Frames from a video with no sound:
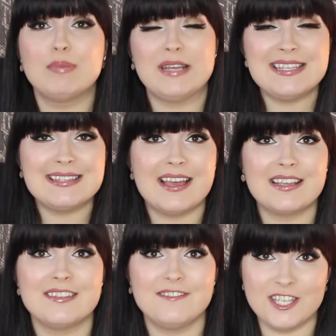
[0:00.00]
Please
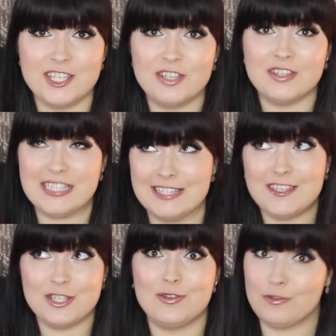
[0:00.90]
like this
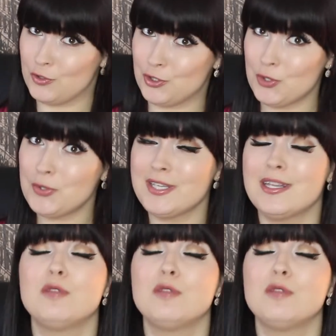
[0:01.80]
video if you enjoyed it,